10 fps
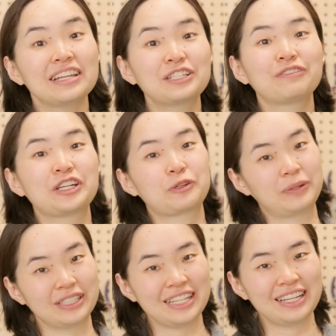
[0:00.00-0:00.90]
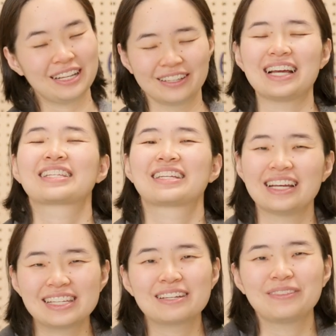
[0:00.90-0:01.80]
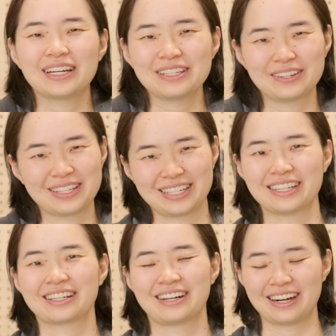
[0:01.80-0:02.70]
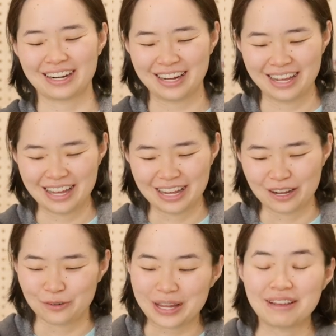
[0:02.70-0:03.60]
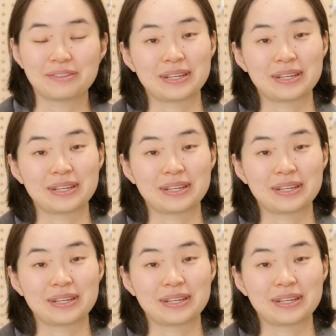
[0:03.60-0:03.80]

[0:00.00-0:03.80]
that you finished building, let's customize your stunt car. We have